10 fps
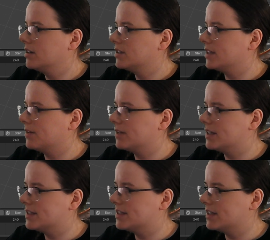So now we
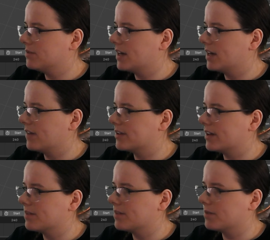can see that we have this
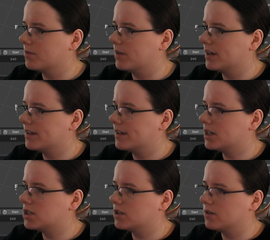nice black and white
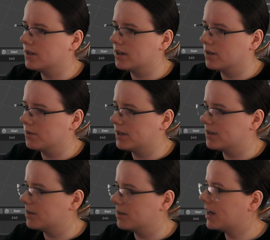texture going all the way
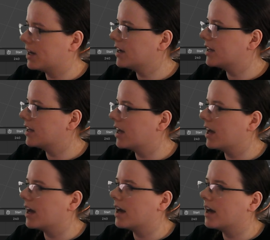to the back,
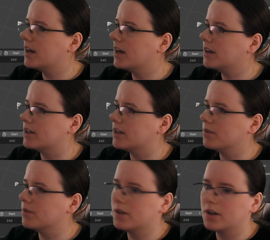and it's
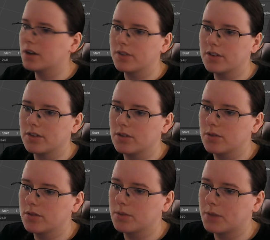blurring off
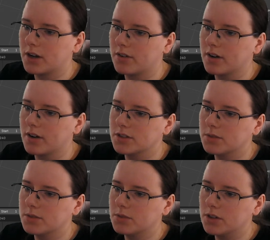into the background. So
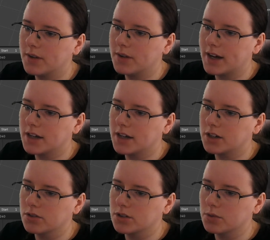I'm going to go ahead and
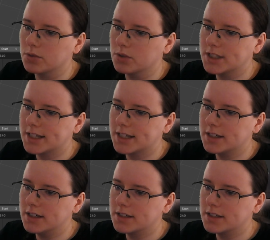go to the world
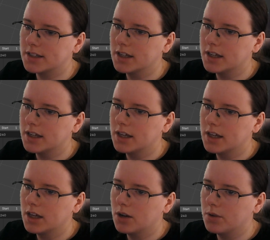settings.
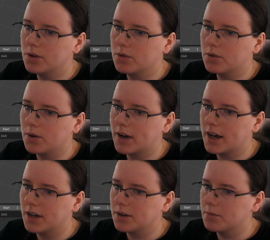We'll go
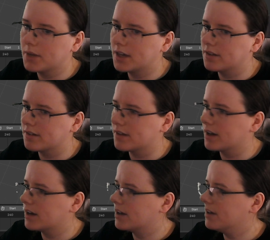ahead and make this
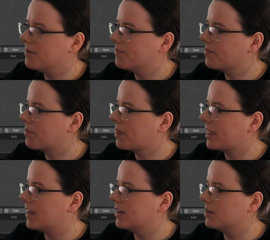darker,
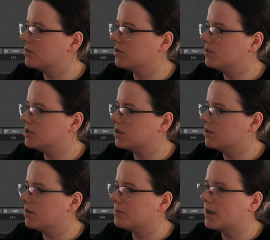and then I'm going
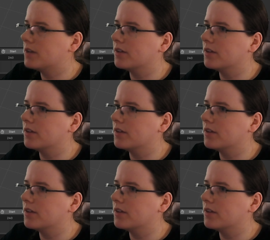to amend the